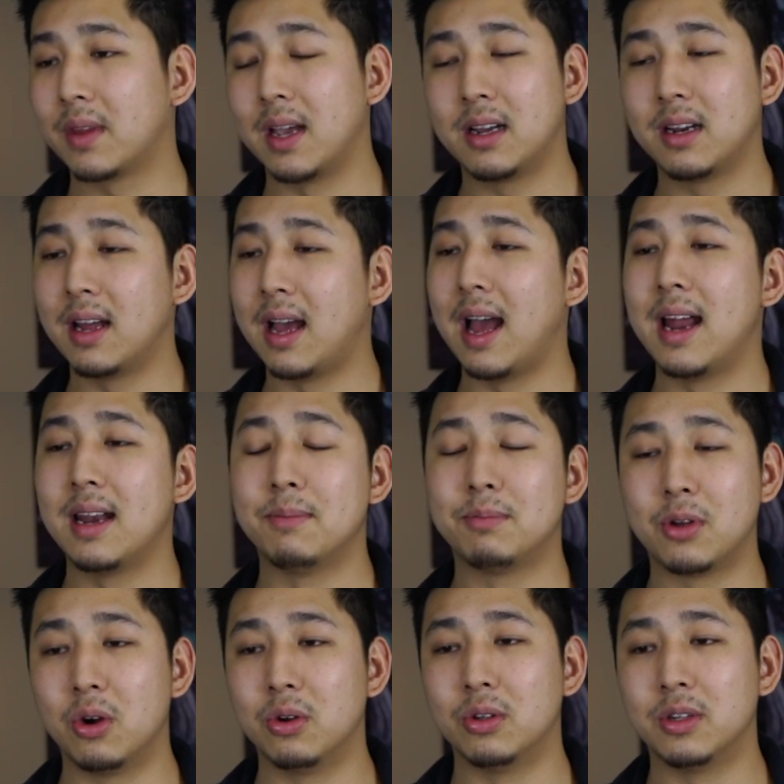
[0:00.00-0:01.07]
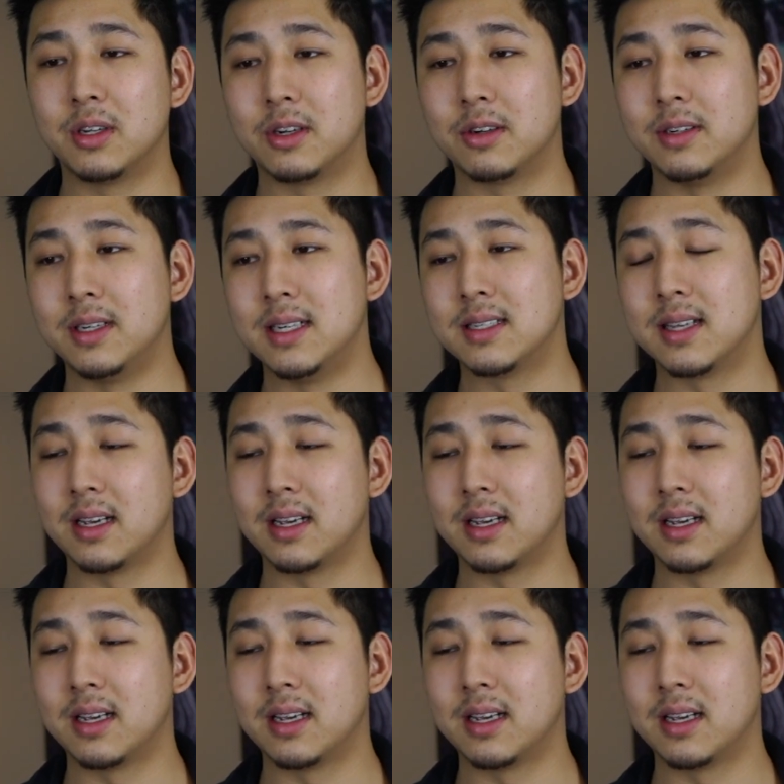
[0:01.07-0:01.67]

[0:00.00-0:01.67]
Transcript: I could have had a total increase.